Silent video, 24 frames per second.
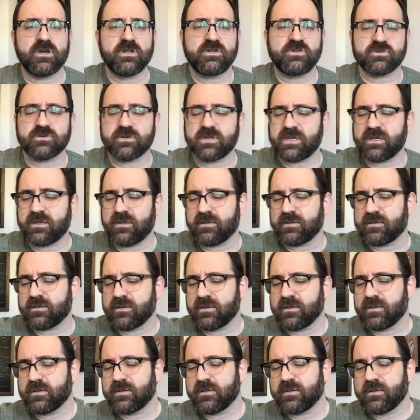a treat.
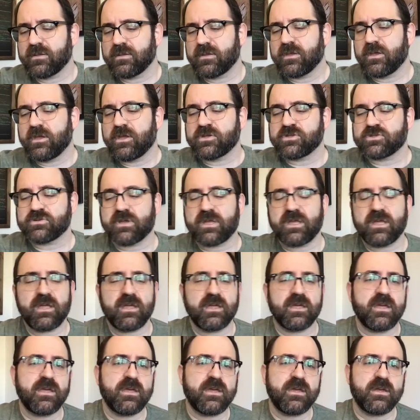
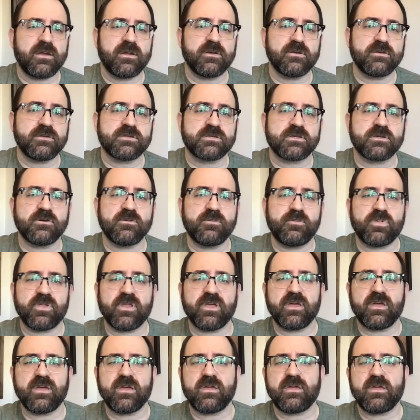Dreidels to
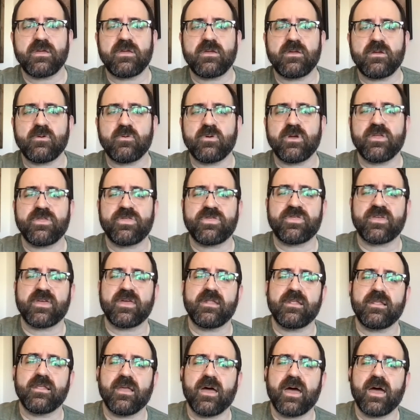play with
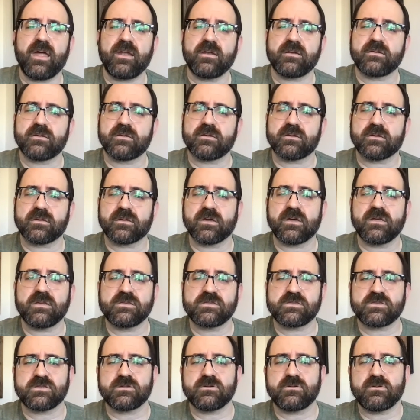and
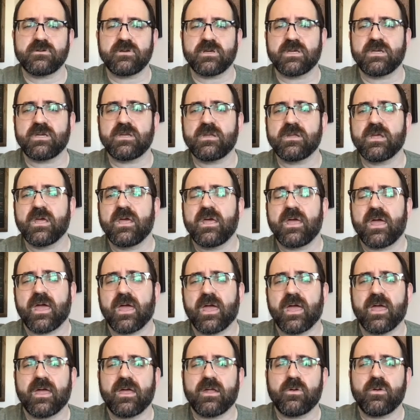latkes to eat.
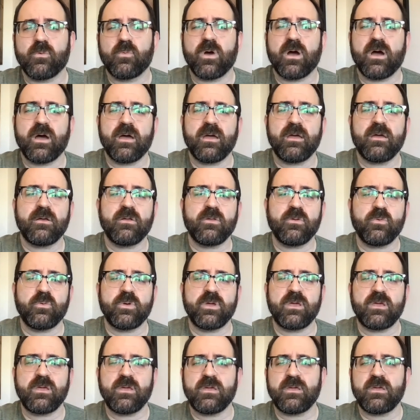And while
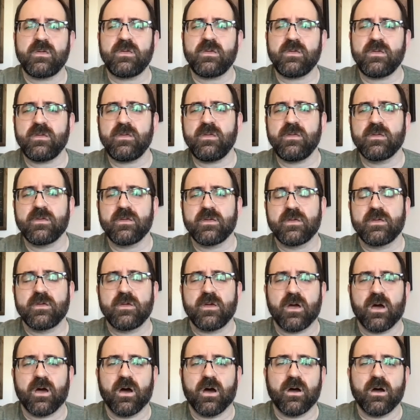
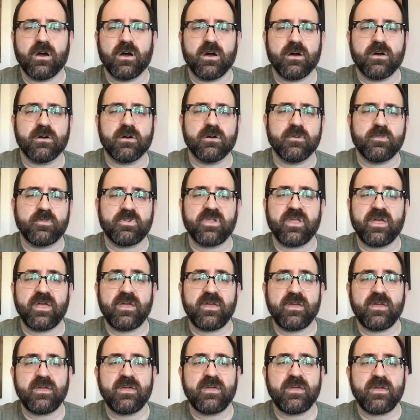we are
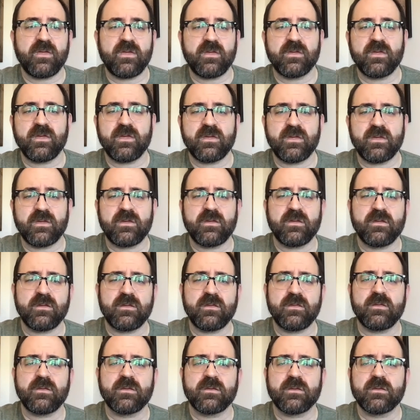playing,
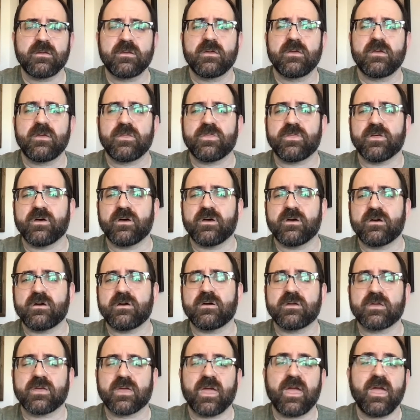the
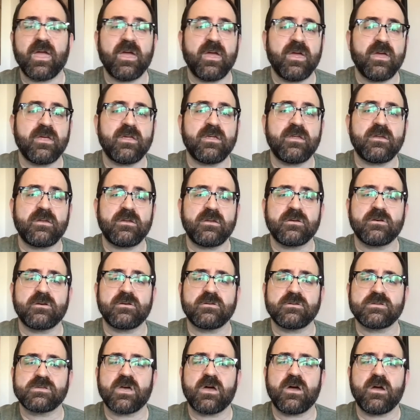
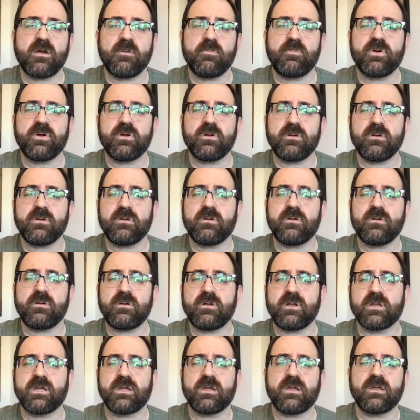candles are
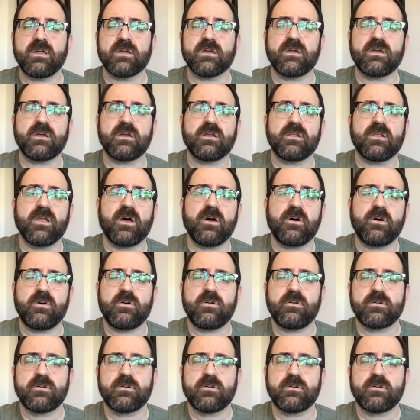burning low.